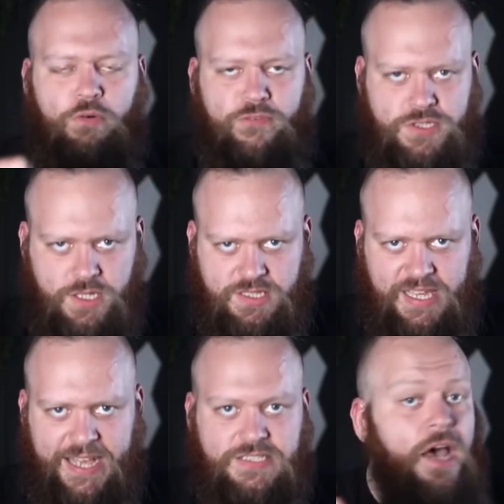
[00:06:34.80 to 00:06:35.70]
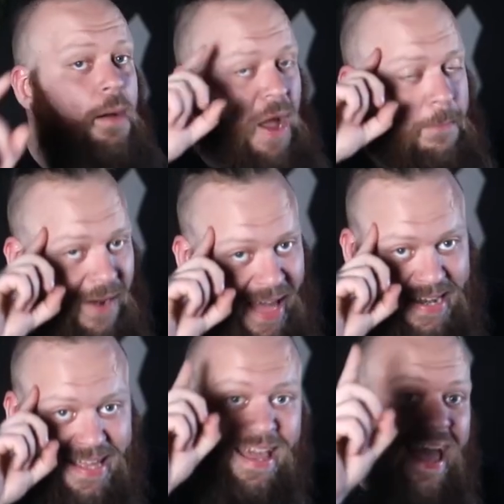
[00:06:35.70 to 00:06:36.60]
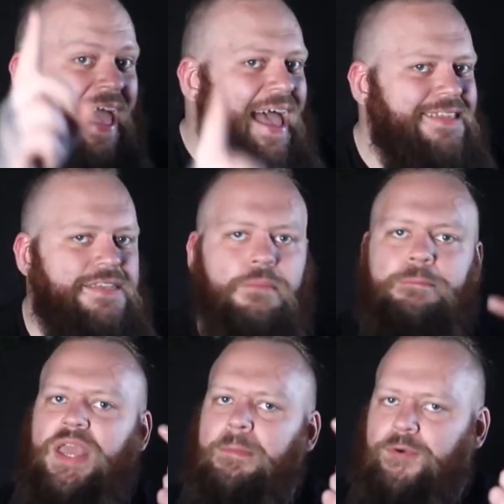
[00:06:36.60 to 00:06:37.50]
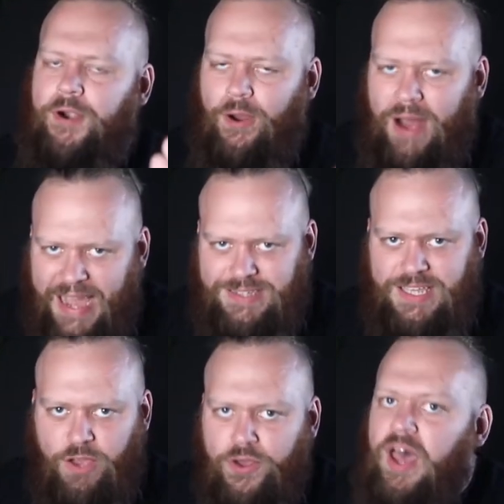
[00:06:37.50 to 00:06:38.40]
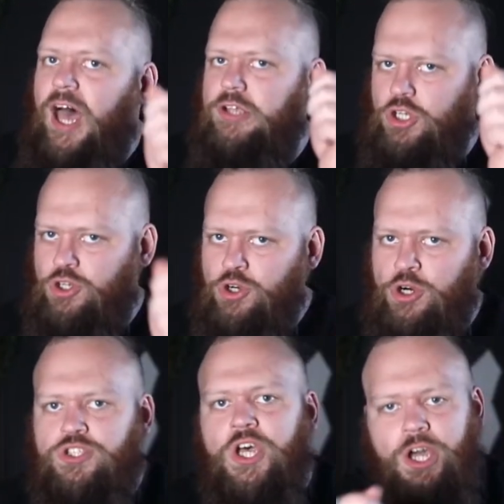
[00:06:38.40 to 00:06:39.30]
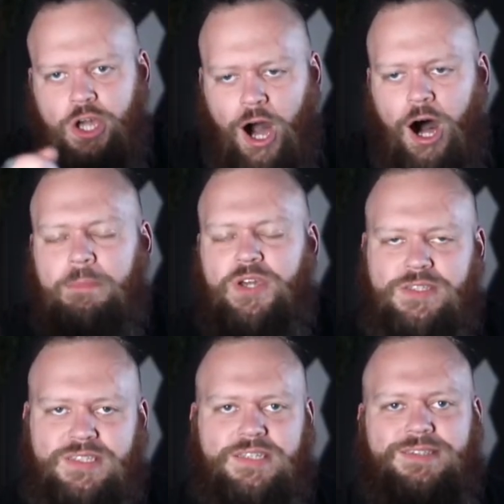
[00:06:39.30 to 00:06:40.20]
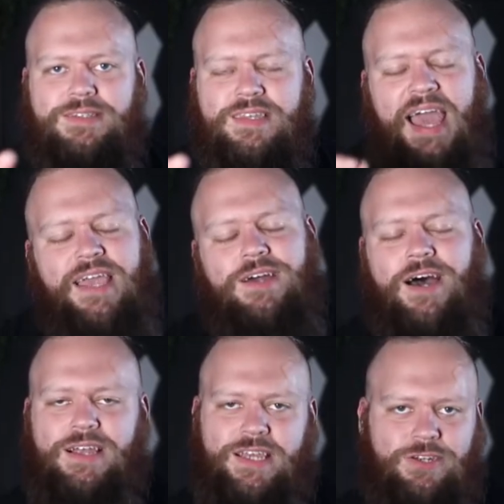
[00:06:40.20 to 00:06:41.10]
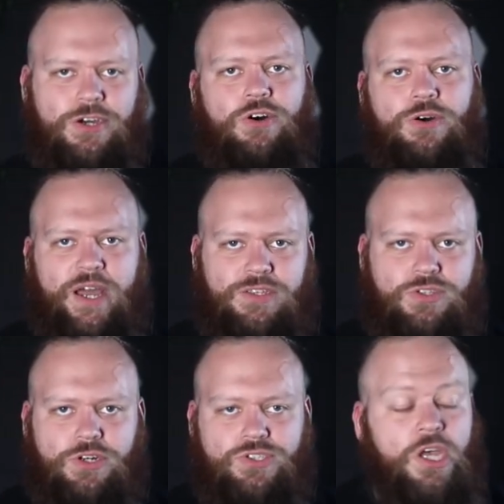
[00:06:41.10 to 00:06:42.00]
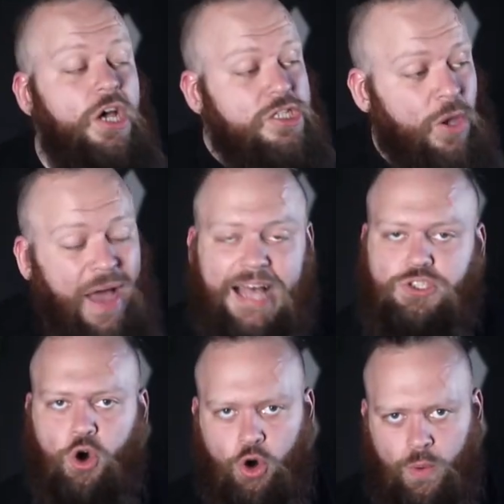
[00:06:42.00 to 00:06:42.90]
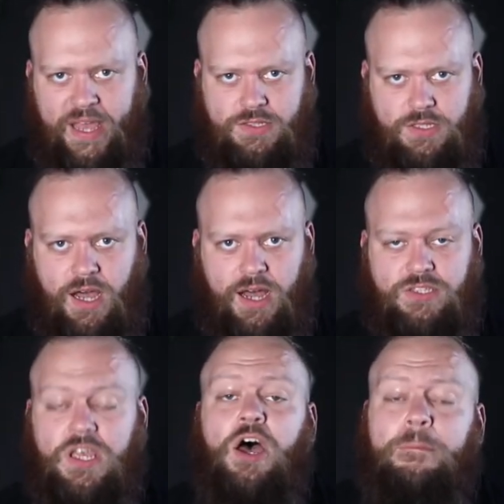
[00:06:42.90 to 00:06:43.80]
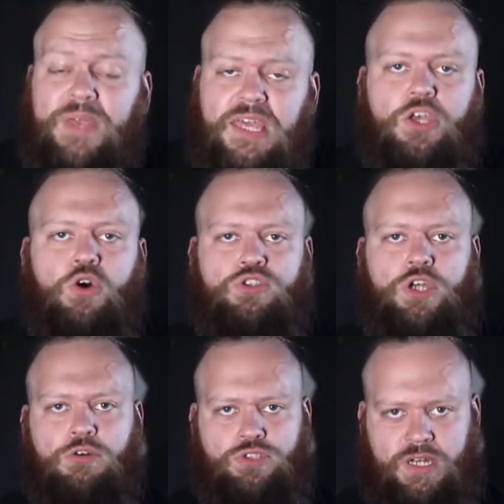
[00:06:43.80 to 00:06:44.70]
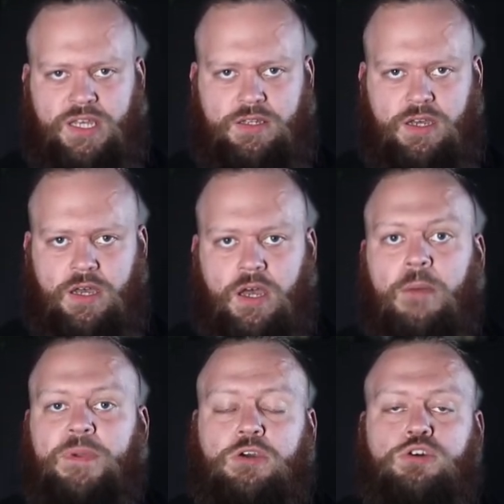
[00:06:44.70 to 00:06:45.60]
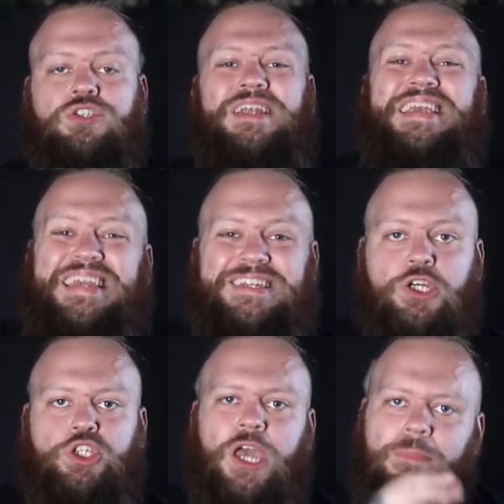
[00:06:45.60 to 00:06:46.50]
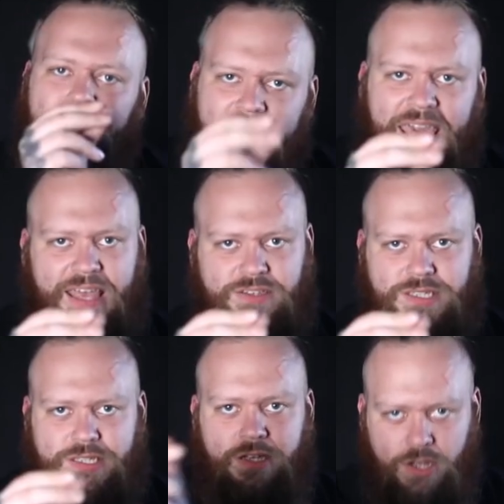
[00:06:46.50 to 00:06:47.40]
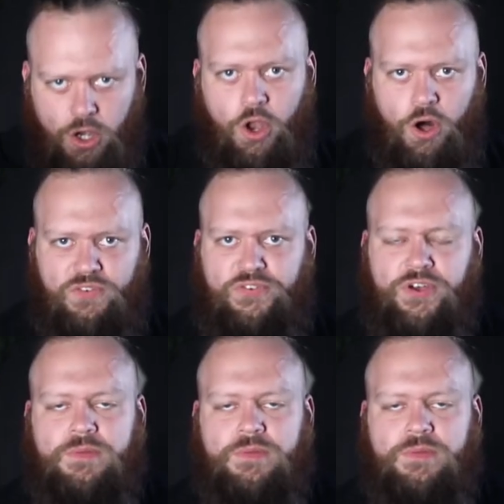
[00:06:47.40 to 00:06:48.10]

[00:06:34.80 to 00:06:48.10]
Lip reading: for success, by planning ahead and being proactive, as a good, calm, consistent canine leader always does. So as always, guys, be your dog's leader, because leadership is love.